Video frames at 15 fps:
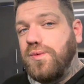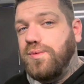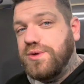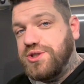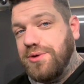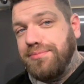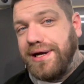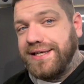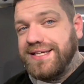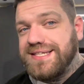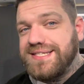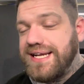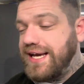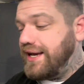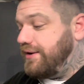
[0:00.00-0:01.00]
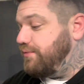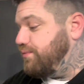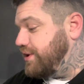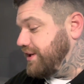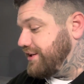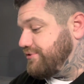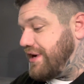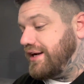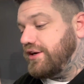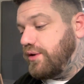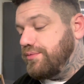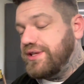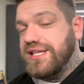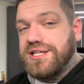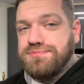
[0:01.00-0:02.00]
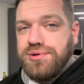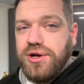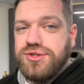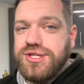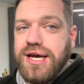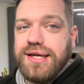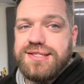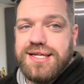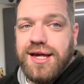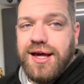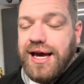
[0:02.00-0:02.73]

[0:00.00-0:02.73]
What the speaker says: We jump back in today. We're going to crack on with this project.